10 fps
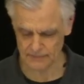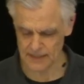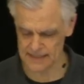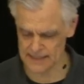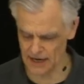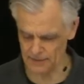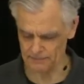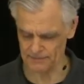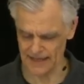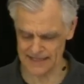So
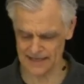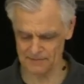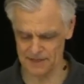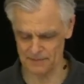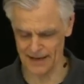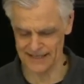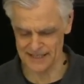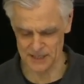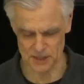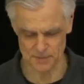let's come to the
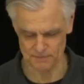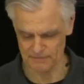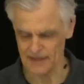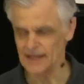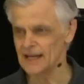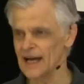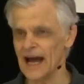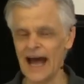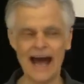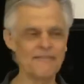passage.
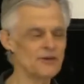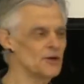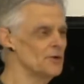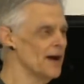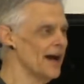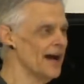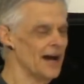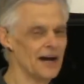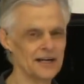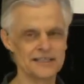Have you
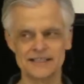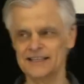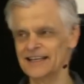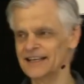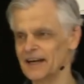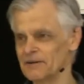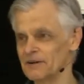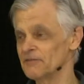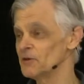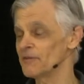heard the, uh,
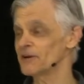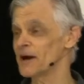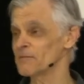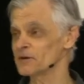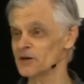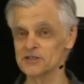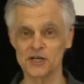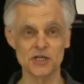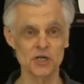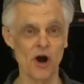have you ever come across a
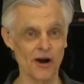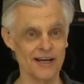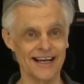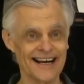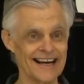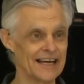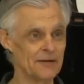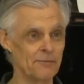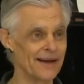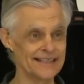shock
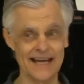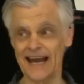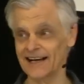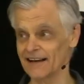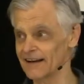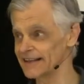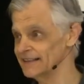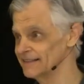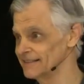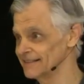clickbait
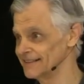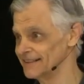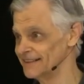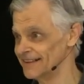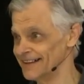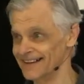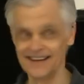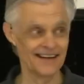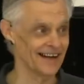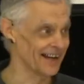headline?
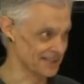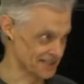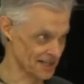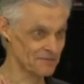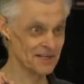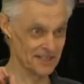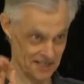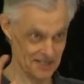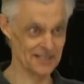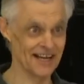Something
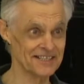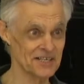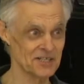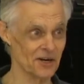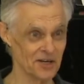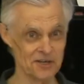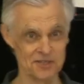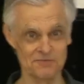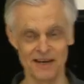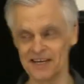designed to shock you
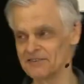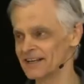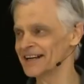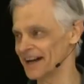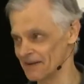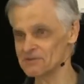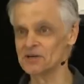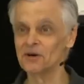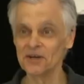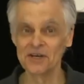to make you read it. I'm
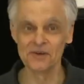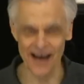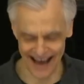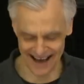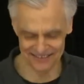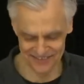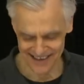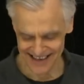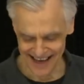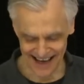sure you have.
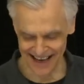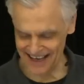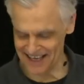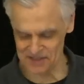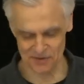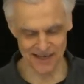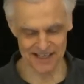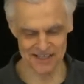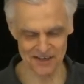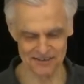Uh, here's one I
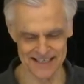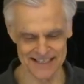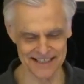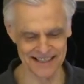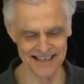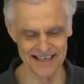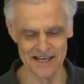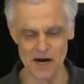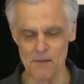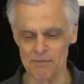saw recently
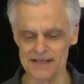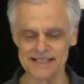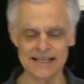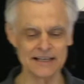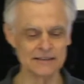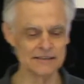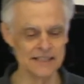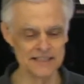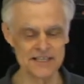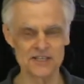Brazil
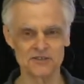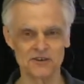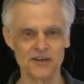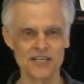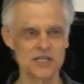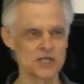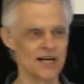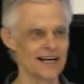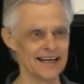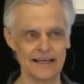destroys
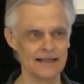Chile.